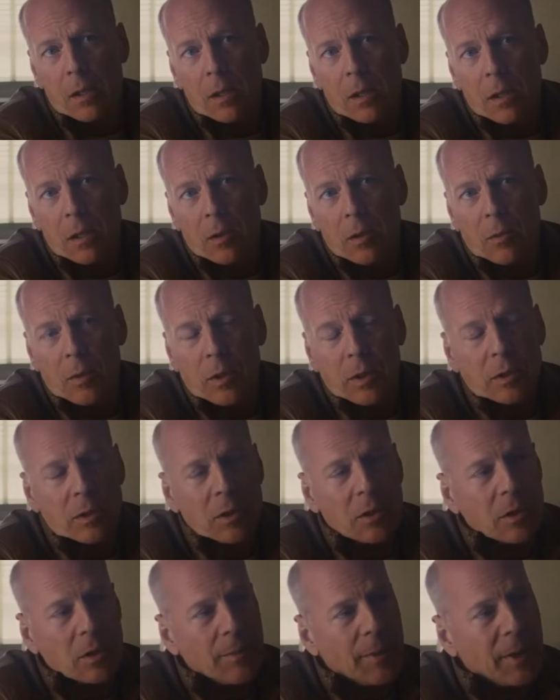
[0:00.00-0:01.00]
relatively
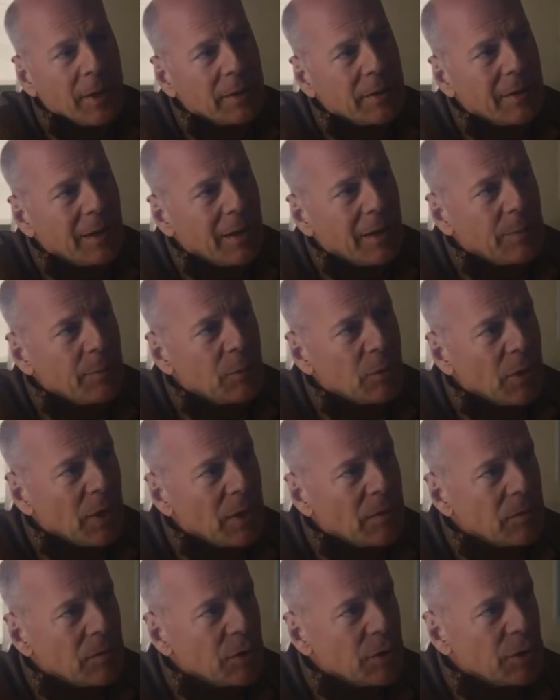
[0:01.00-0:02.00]
inexplicable, leaving a
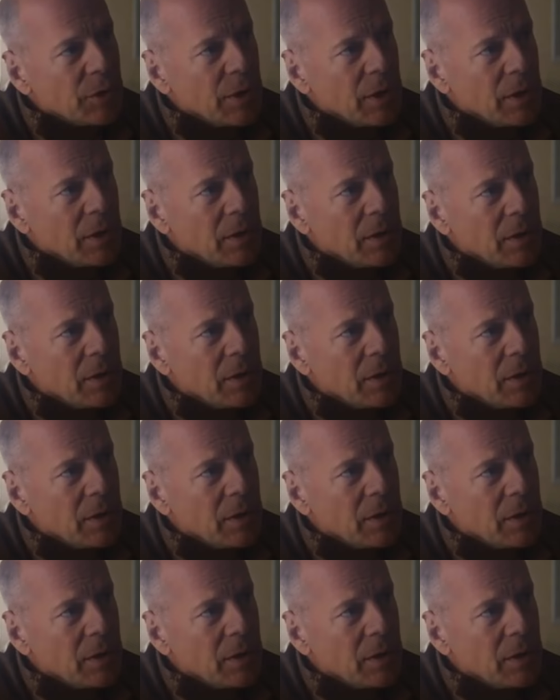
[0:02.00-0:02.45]
viewer to accept the